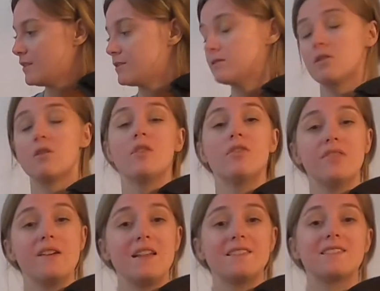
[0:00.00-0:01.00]
So
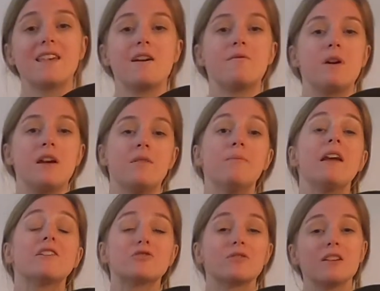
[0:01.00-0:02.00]
that's that one.
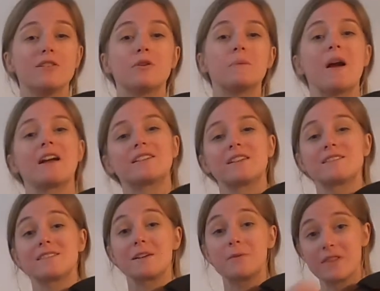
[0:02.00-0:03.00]
Make sure that you are
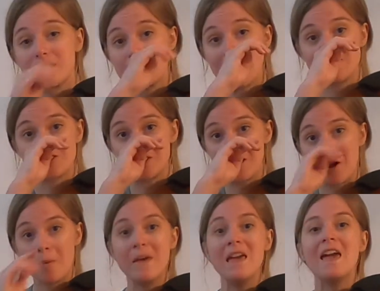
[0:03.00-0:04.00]
practicing with the
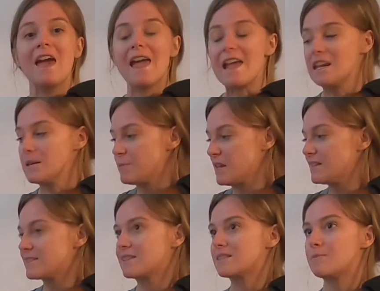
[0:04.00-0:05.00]
metronome. 80
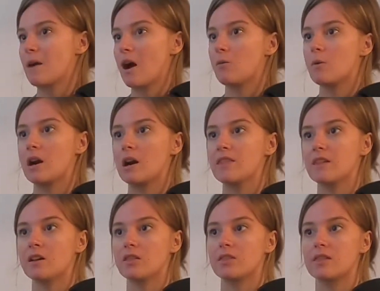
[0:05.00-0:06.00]
beats is about where I
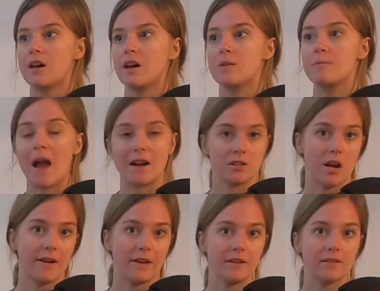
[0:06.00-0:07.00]
think the
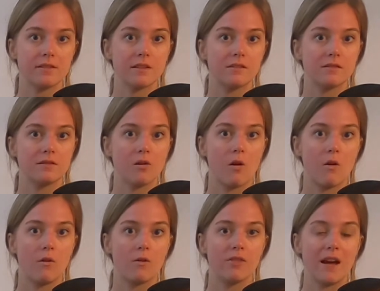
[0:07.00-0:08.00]
backtrack is.
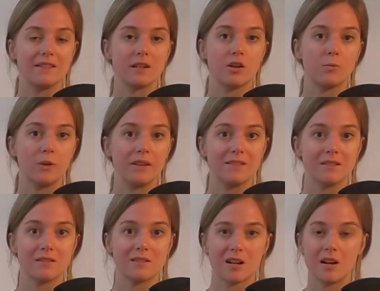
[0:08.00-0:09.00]
So that's a good place to
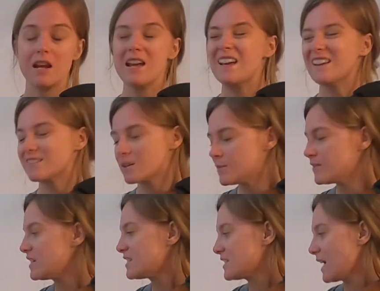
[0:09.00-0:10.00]
start. Some of
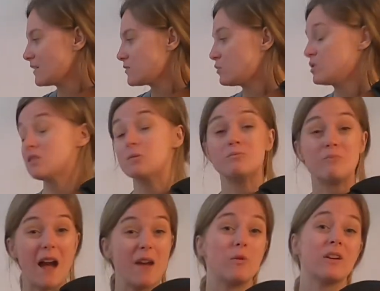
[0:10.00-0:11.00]
these next ones you
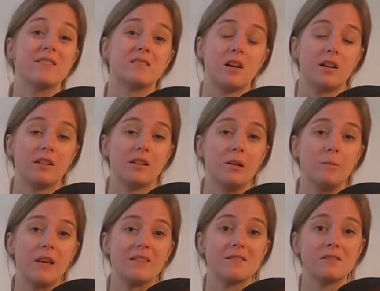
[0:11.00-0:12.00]
might want to start a little
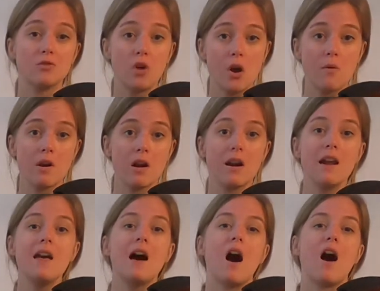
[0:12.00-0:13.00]
bit slower
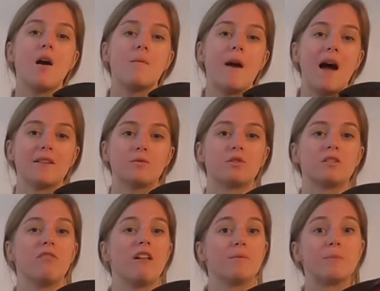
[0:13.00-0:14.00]
as we're
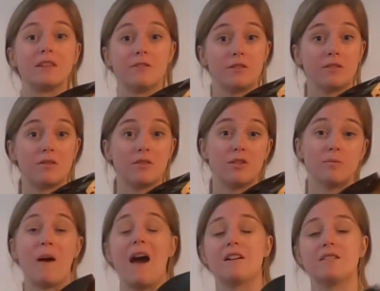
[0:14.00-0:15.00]
developing those
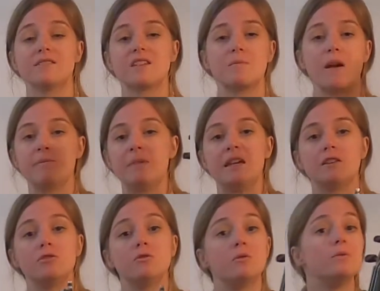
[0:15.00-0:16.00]
patterns. That might be a
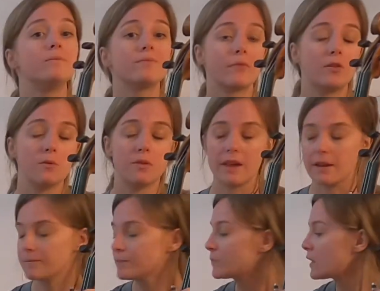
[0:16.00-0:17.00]
new
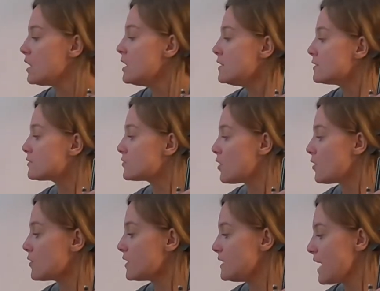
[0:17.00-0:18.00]
thing. So
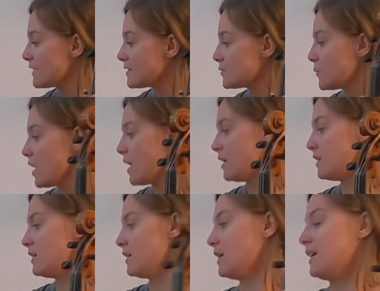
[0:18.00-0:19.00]
the next
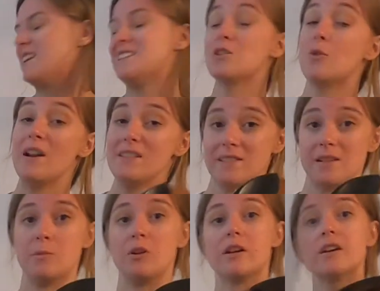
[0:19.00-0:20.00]
one is quite
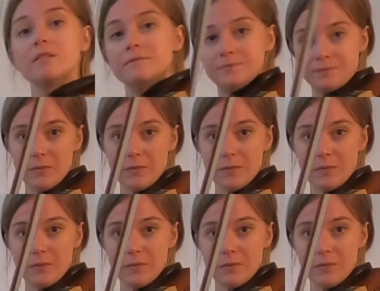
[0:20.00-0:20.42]
similar.